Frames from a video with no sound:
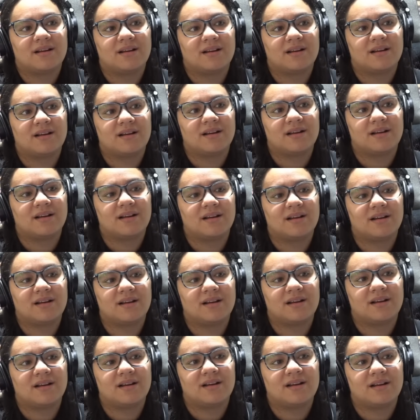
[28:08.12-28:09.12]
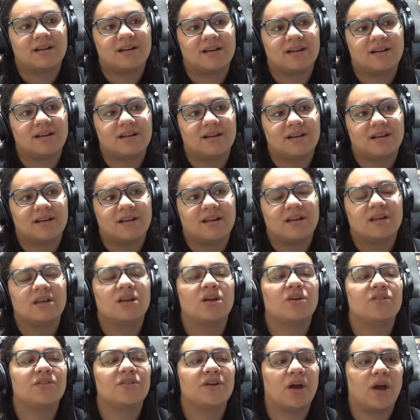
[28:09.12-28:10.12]
There is no end.
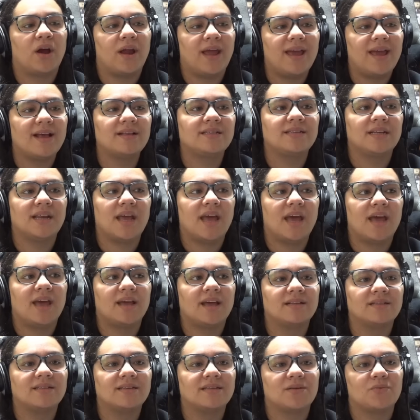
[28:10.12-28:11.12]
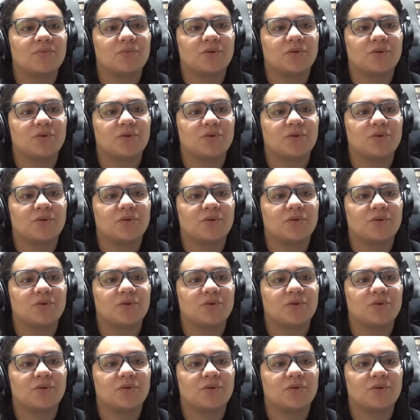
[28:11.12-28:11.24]
No, there is an end.